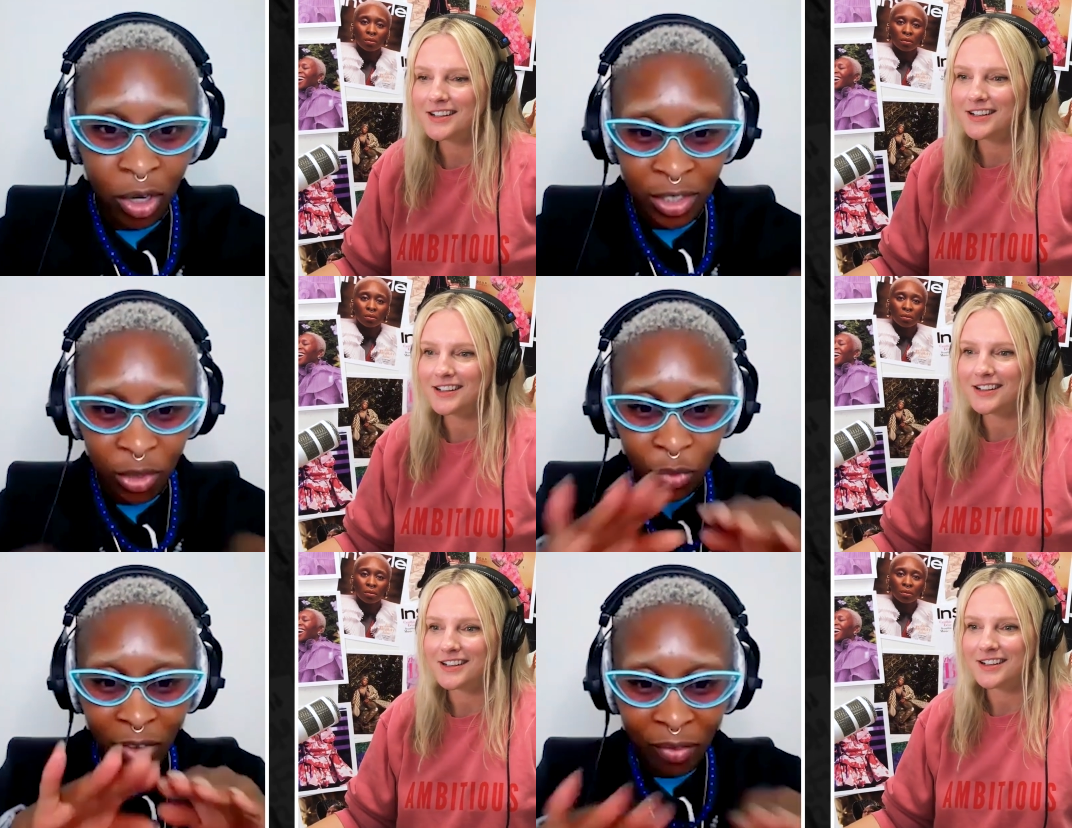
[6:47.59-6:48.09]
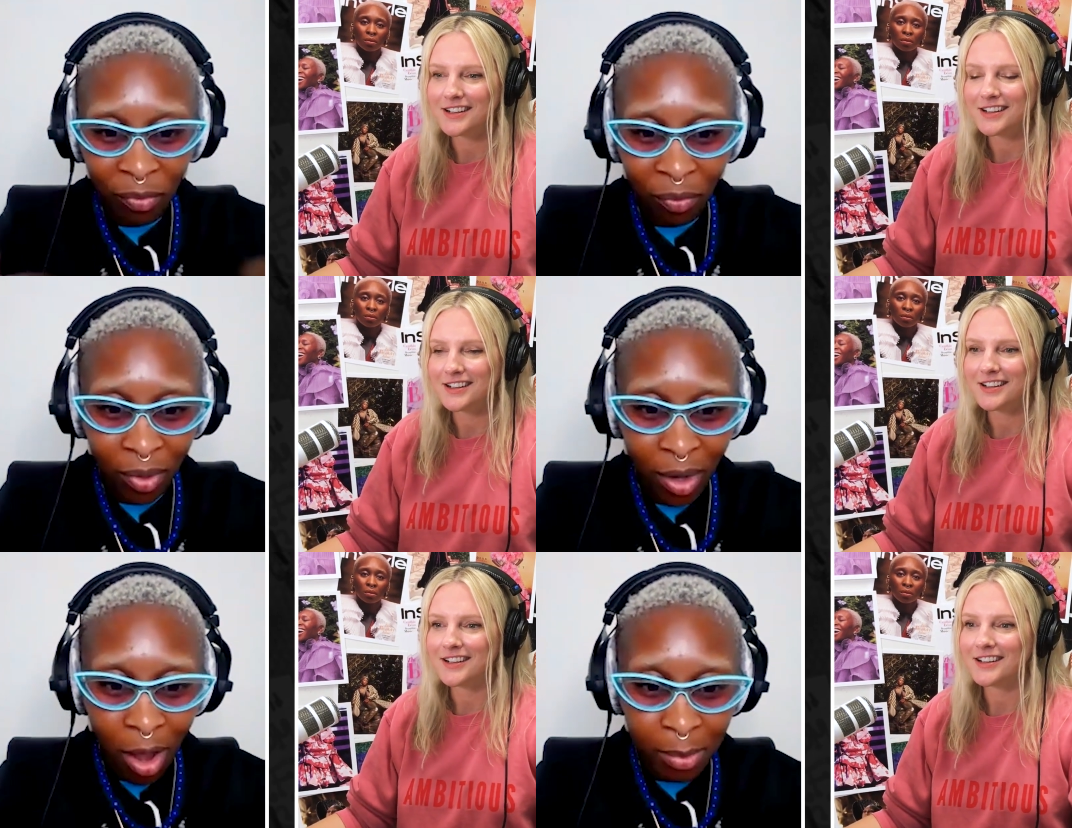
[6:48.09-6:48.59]
Speaker 1: It sort of like
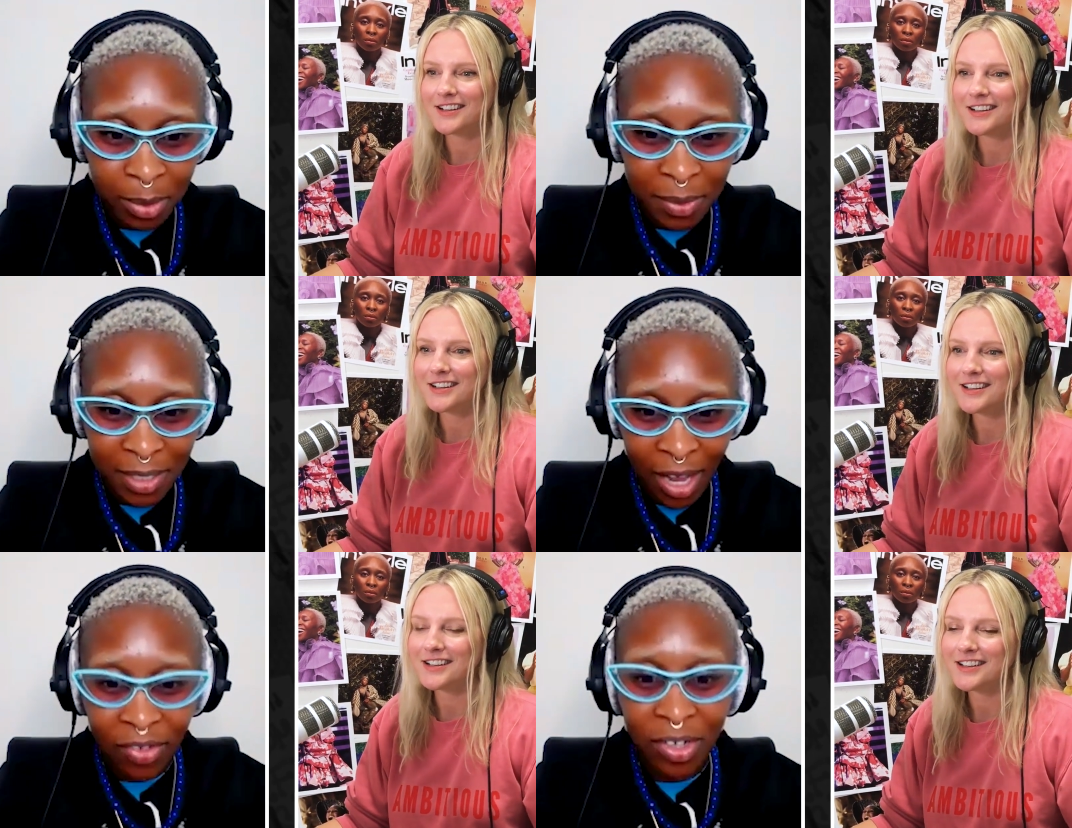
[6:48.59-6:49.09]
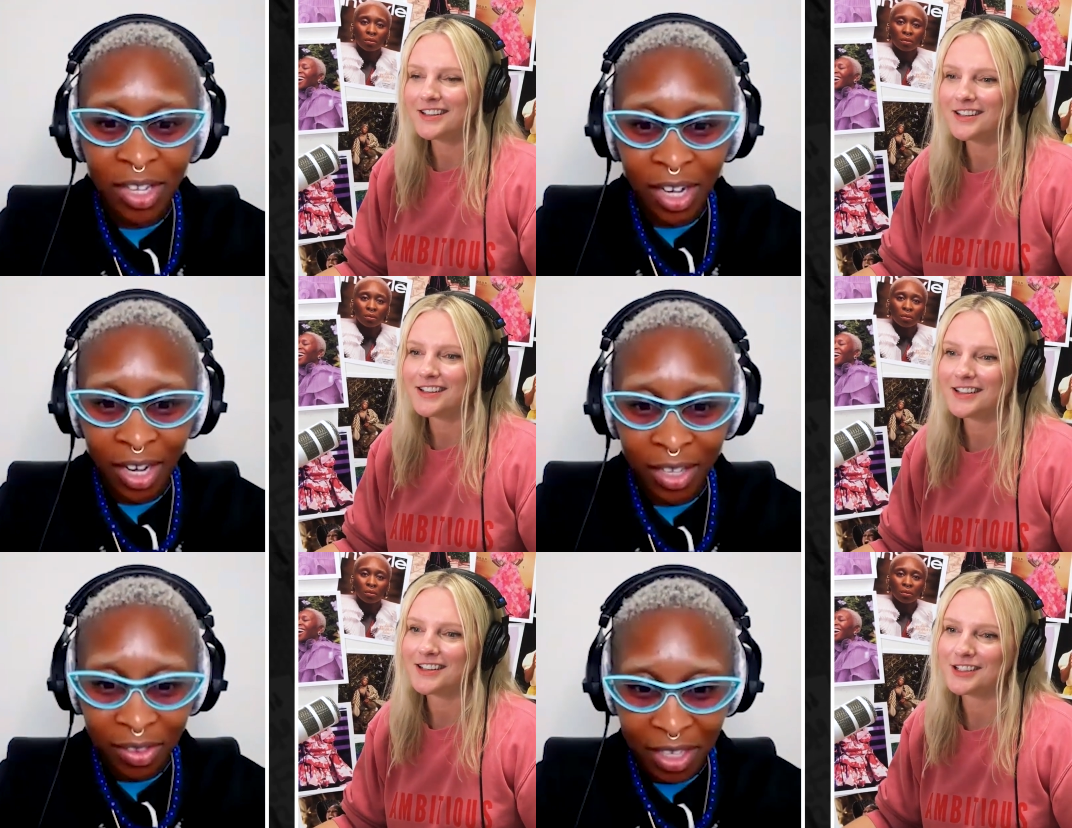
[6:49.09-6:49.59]
calms me down, and then I
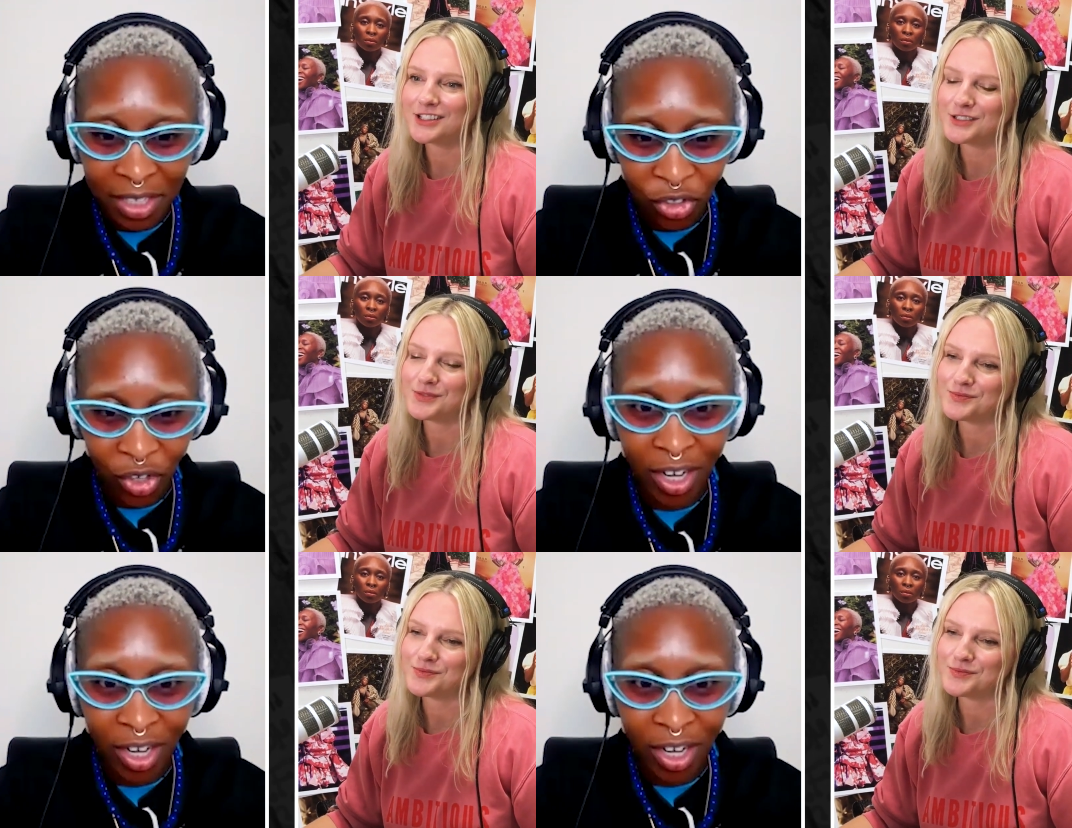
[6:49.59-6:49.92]
can think straight.